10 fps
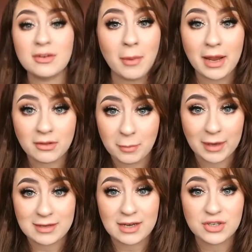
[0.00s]
my
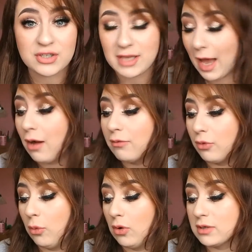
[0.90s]
expectations out of the
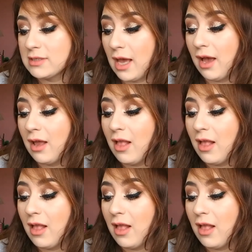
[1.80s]
water.